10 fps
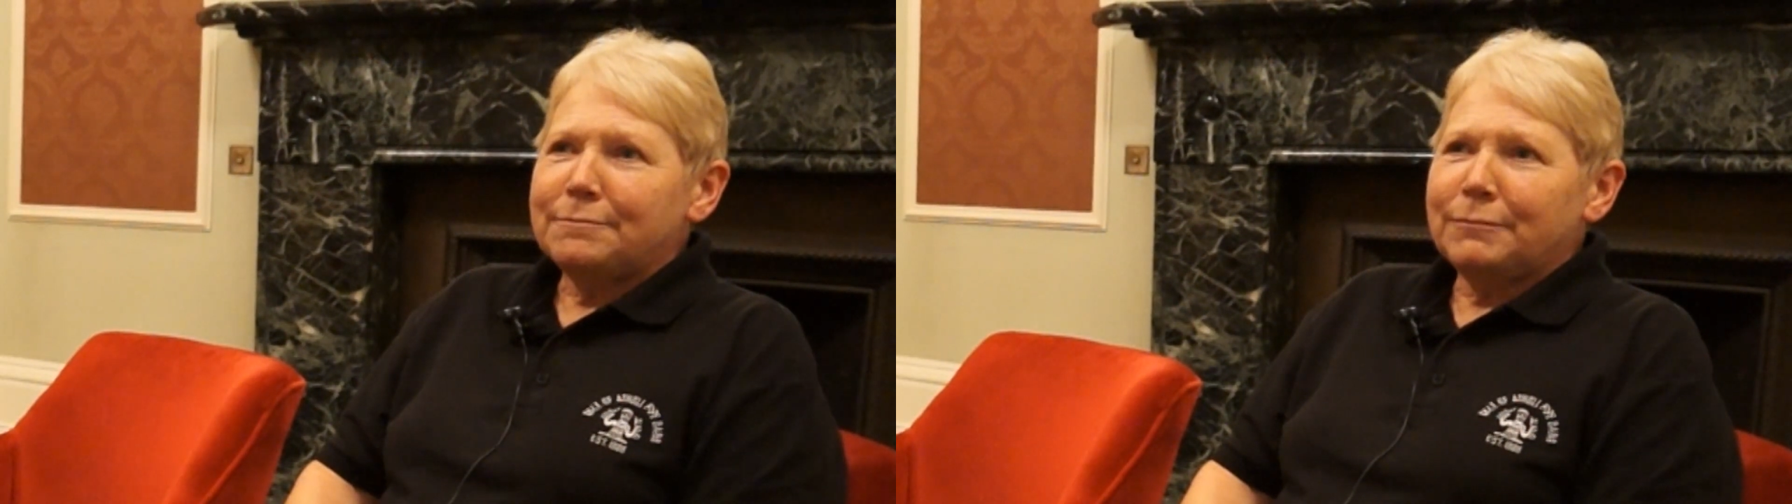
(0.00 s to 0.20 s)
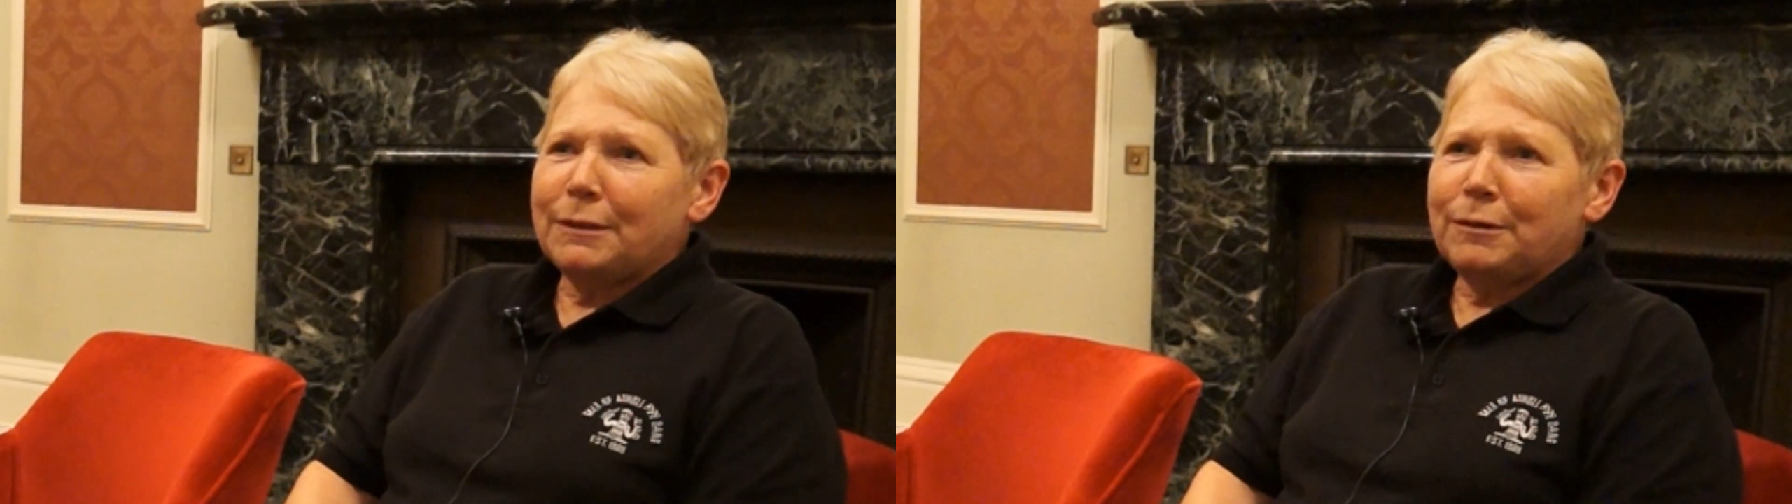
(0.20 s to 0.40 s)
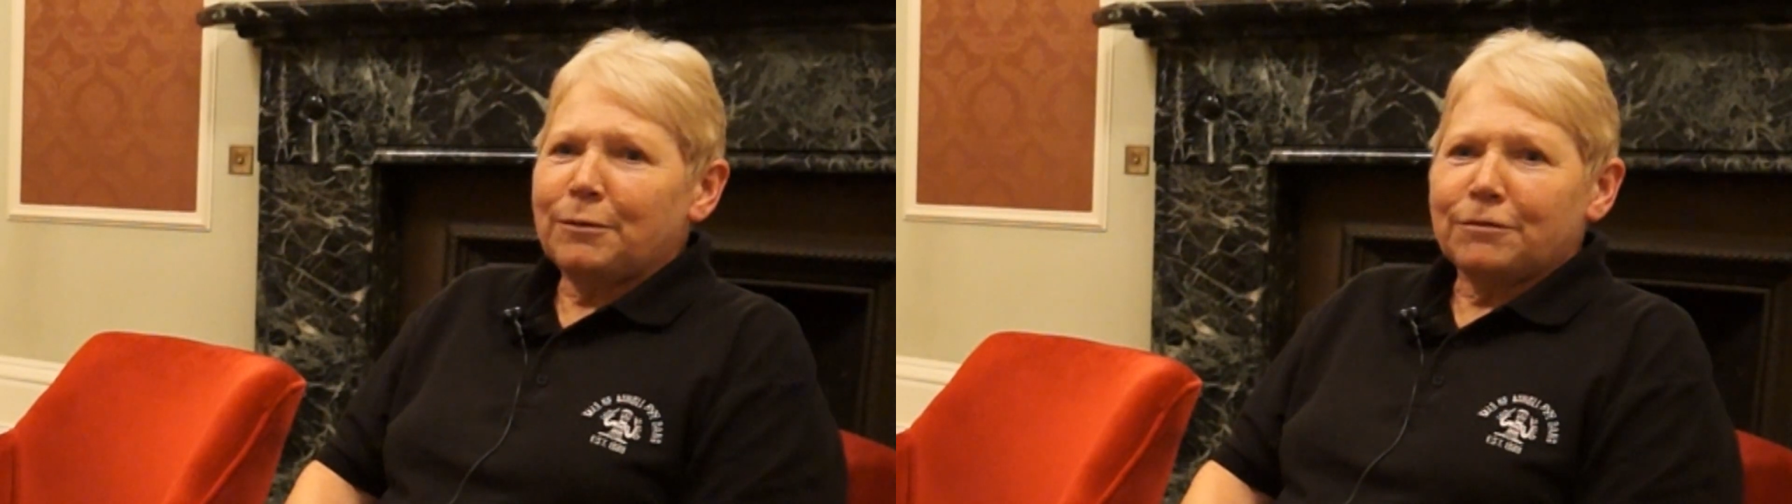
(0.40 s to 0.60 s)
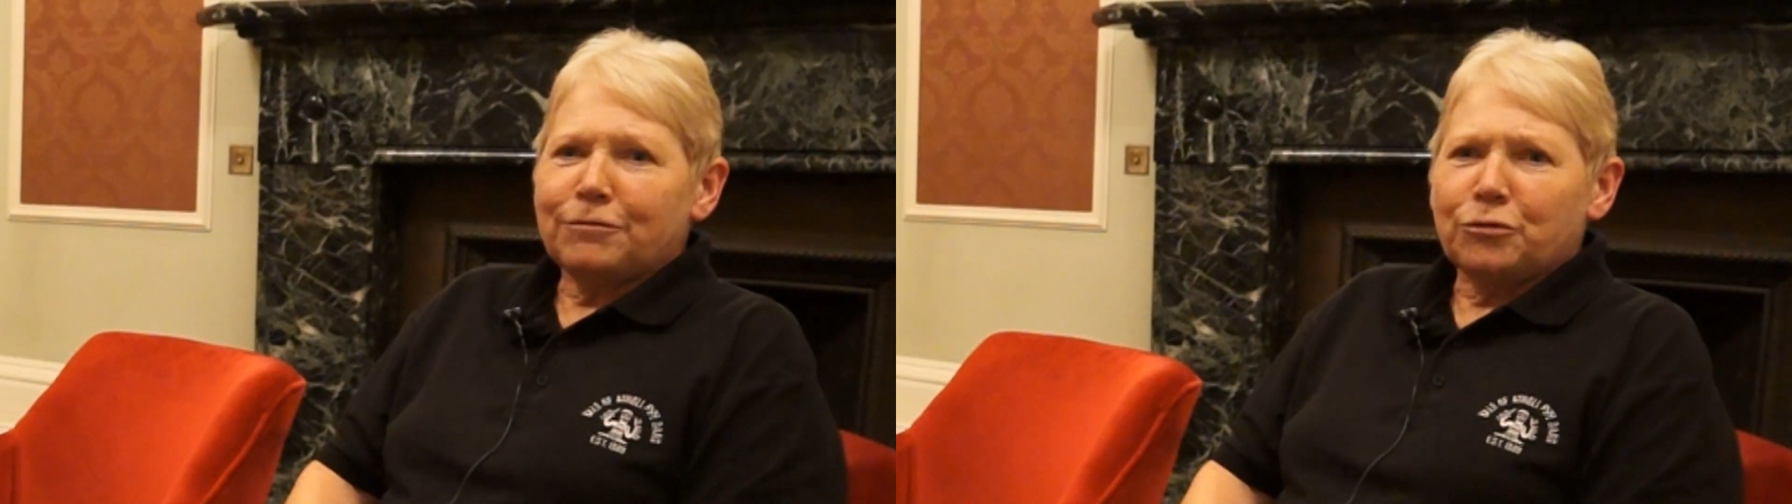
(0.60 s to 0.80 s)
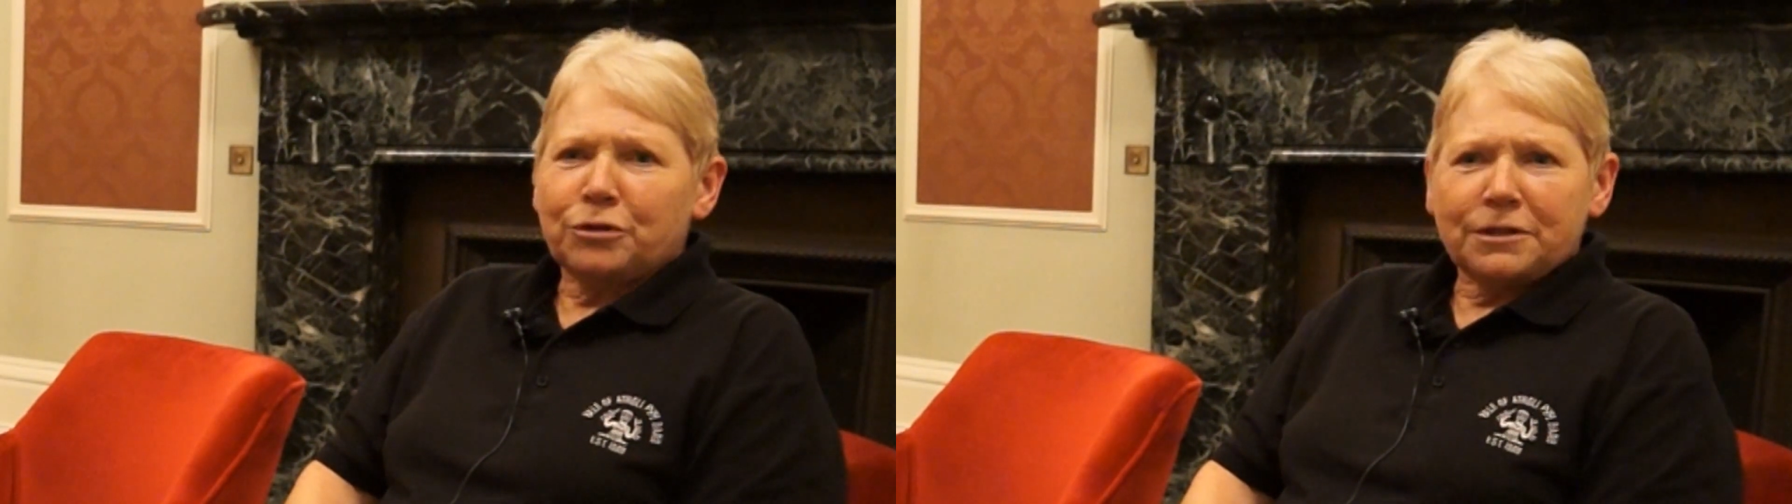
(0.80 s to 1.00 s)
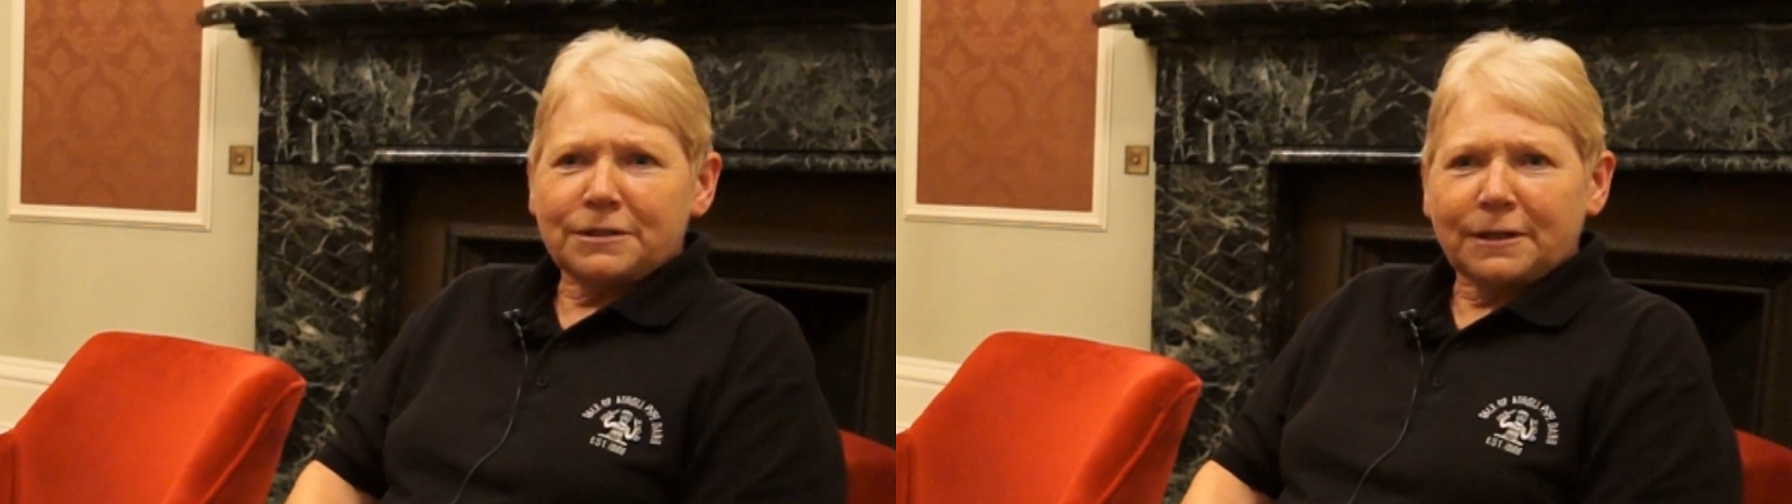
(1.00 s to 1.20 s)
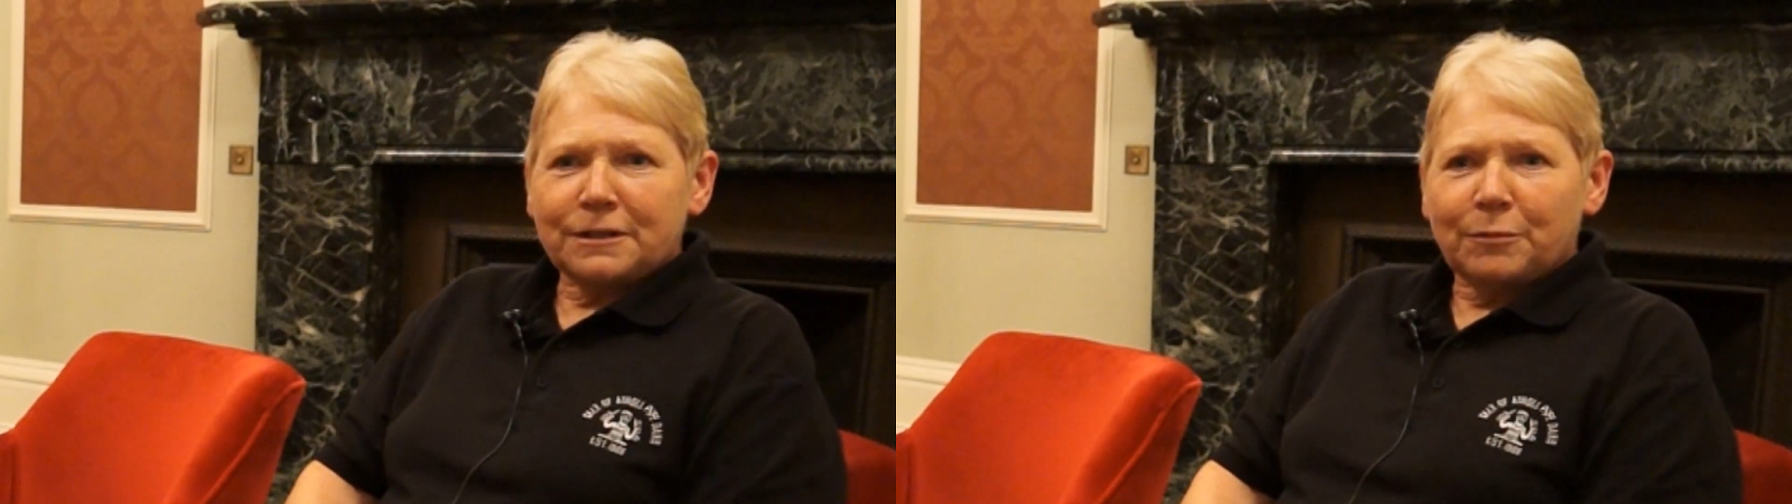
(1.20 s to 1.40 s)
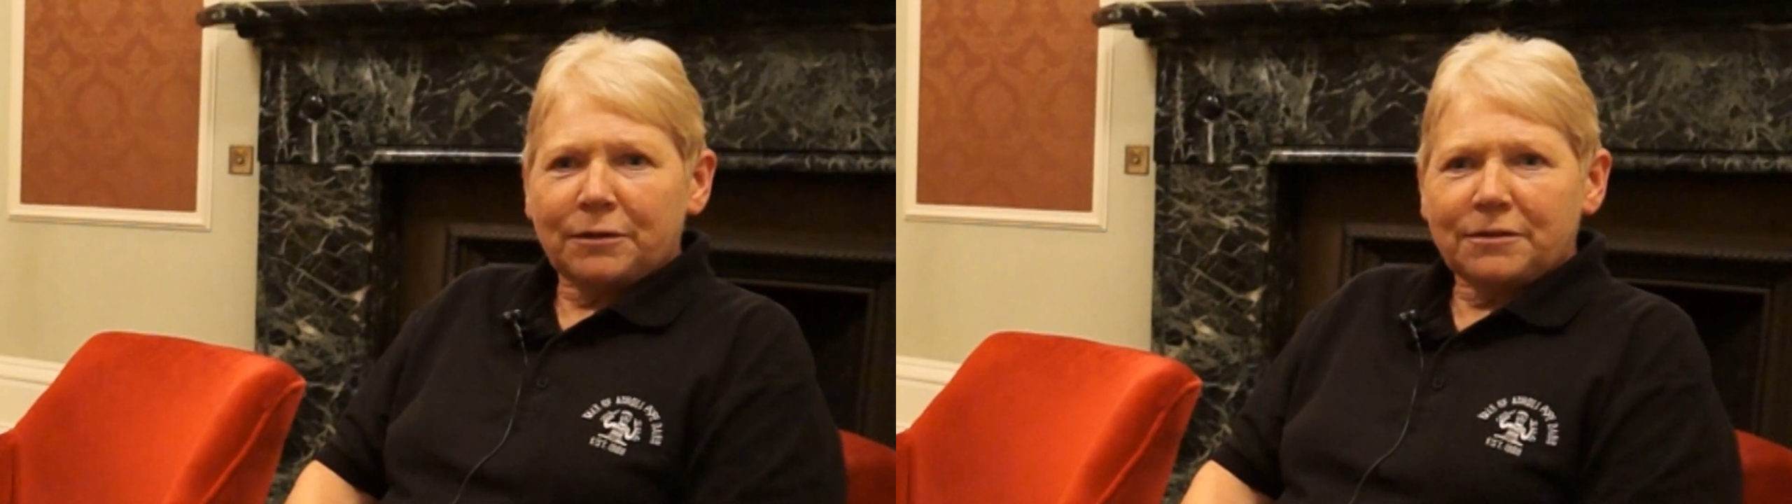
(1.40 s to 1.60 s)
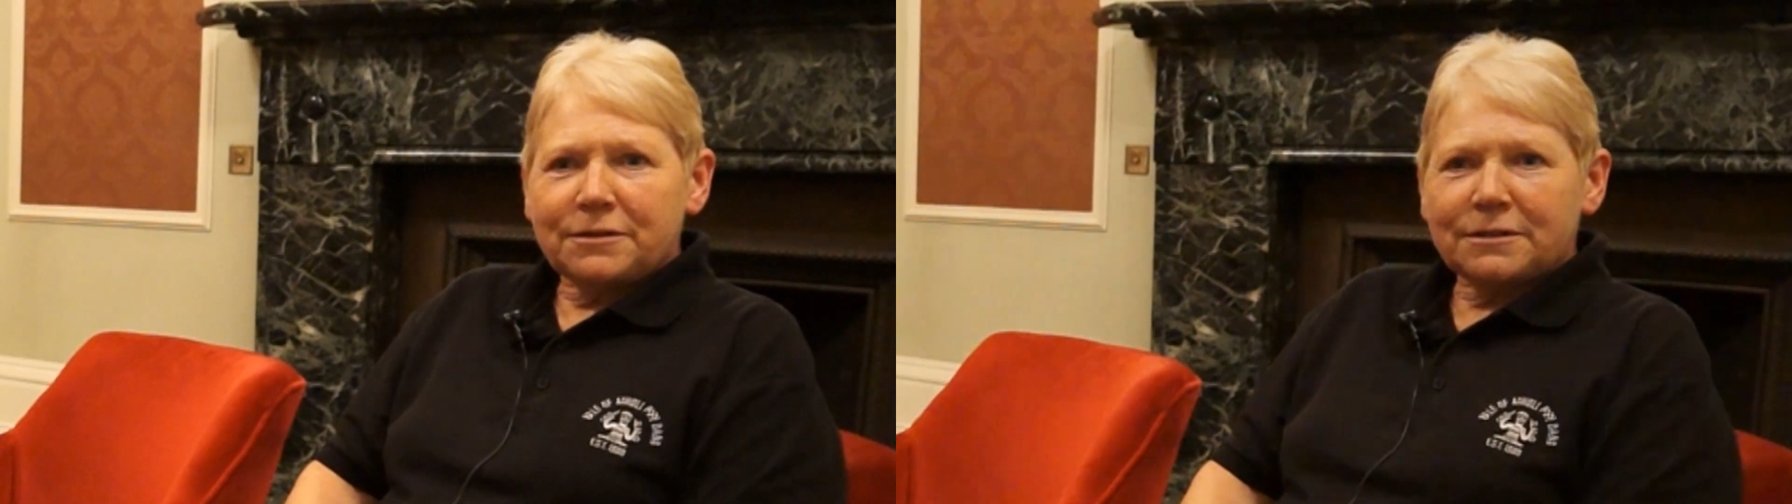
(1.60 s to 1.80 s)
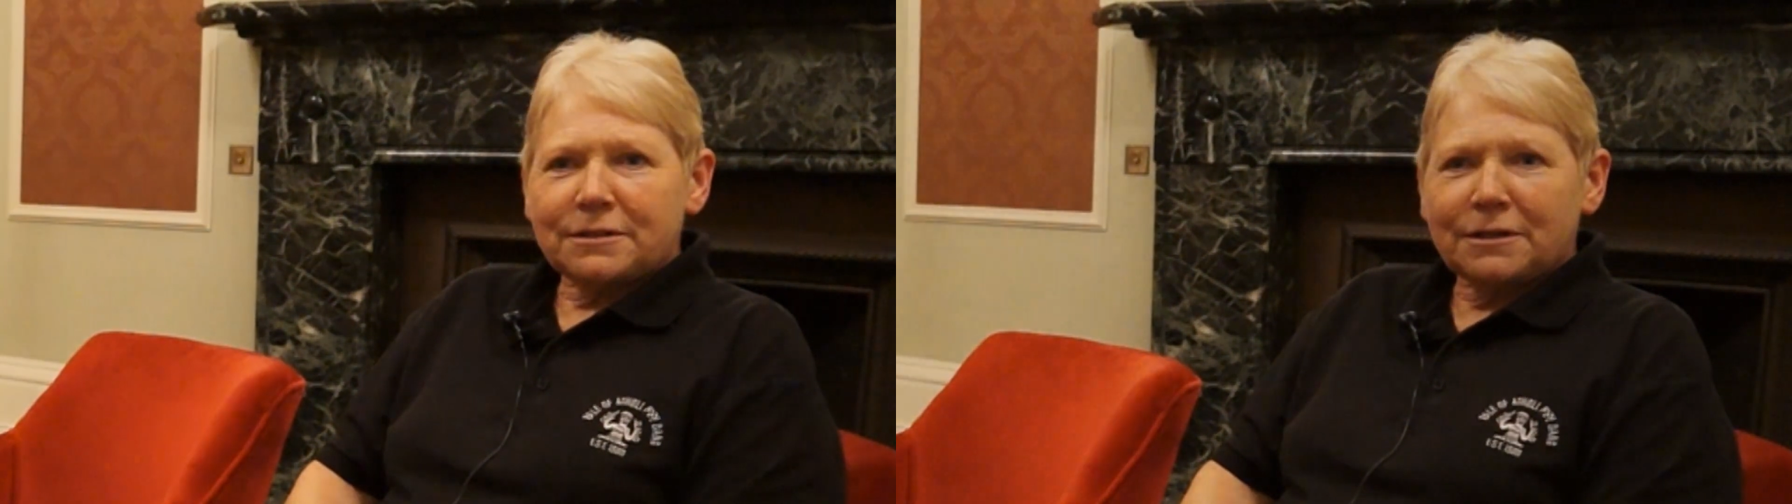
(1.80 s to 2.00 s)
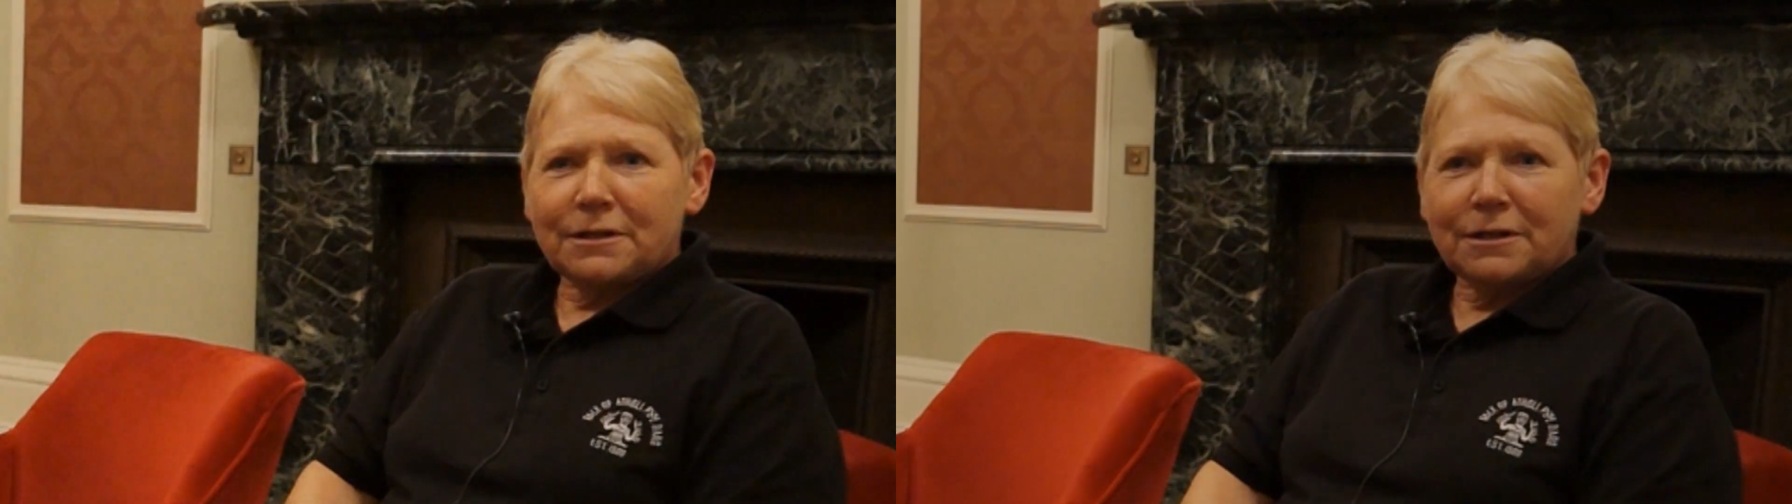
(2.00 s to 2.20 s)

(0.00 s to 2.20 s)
maybe about 4 to 6 months.